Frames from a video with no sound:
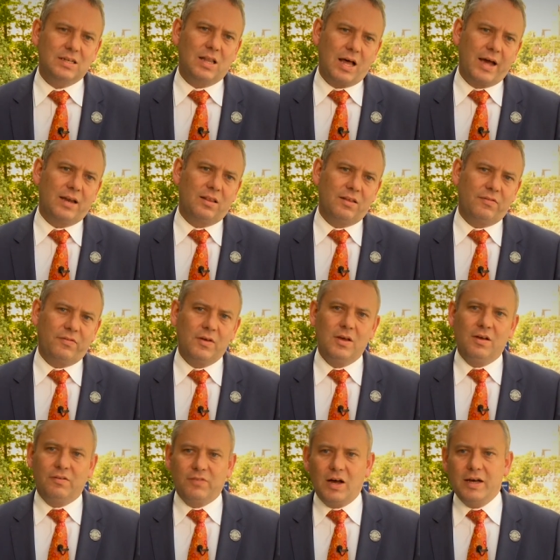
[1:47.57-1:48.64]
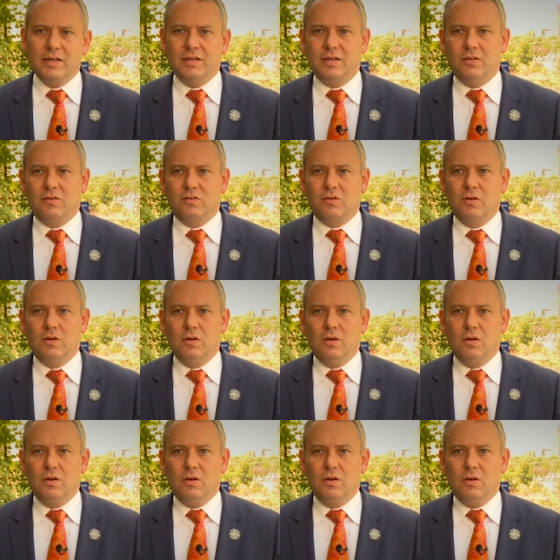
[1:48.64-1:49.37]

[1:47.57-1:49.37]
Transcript: in light of the findings.